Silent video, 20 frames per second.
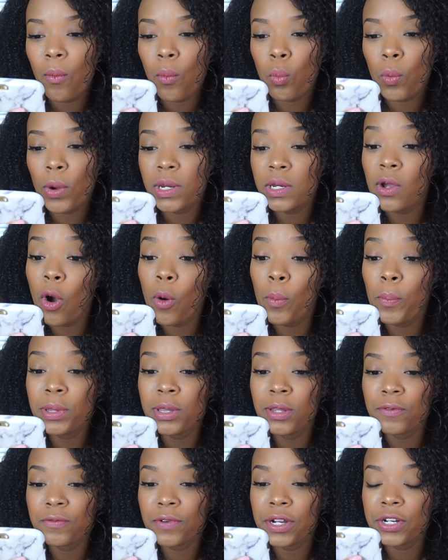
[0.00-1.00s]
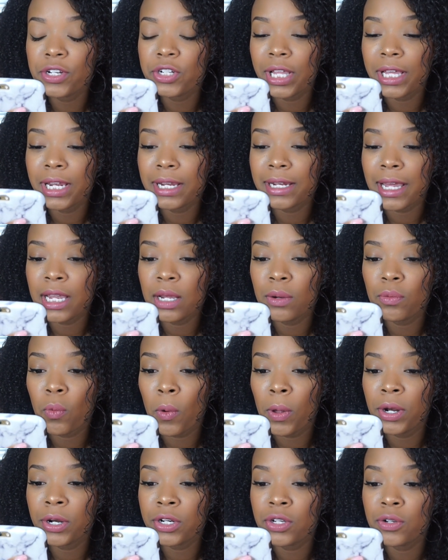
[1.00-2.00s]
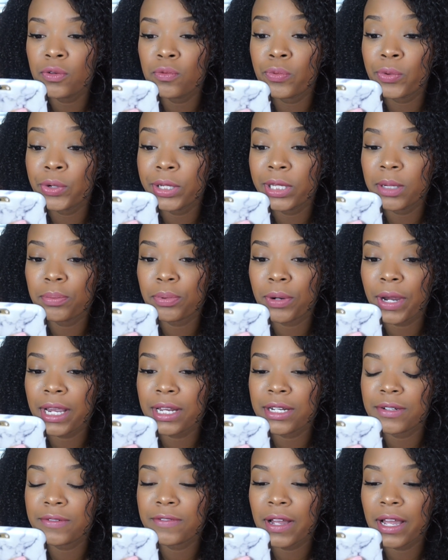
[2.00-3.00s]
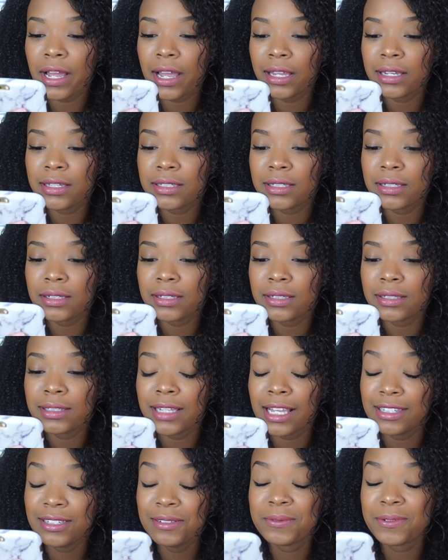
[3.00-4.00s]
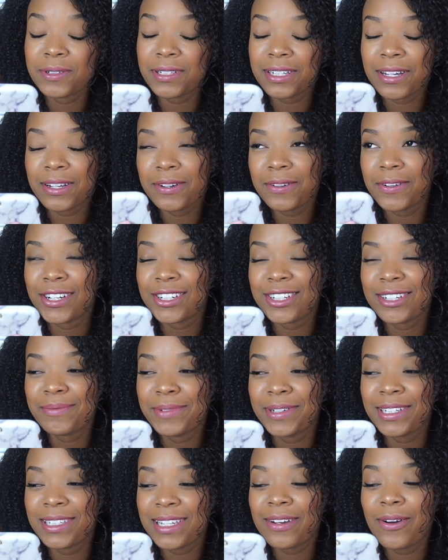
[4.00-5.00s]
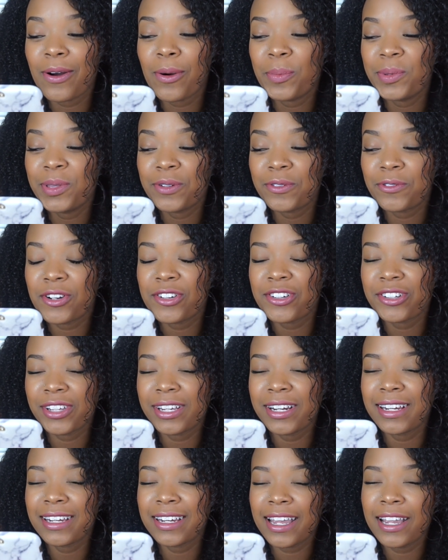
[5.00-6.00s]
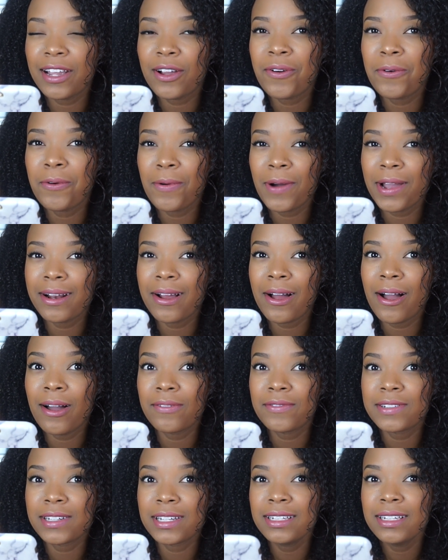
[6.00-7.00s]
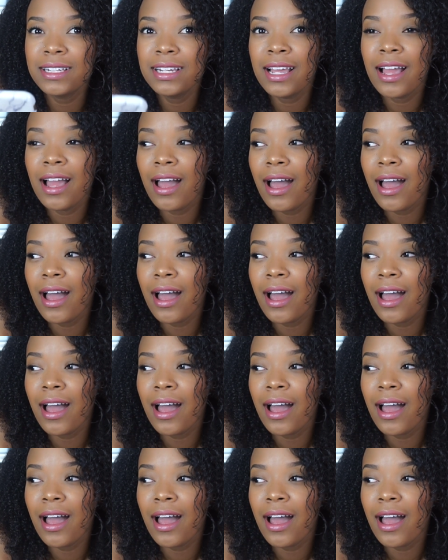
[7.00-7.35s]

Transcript: When you open the fridge late at night, what are you really praying to find? That's a really good question because I open the fridge late at night quite often.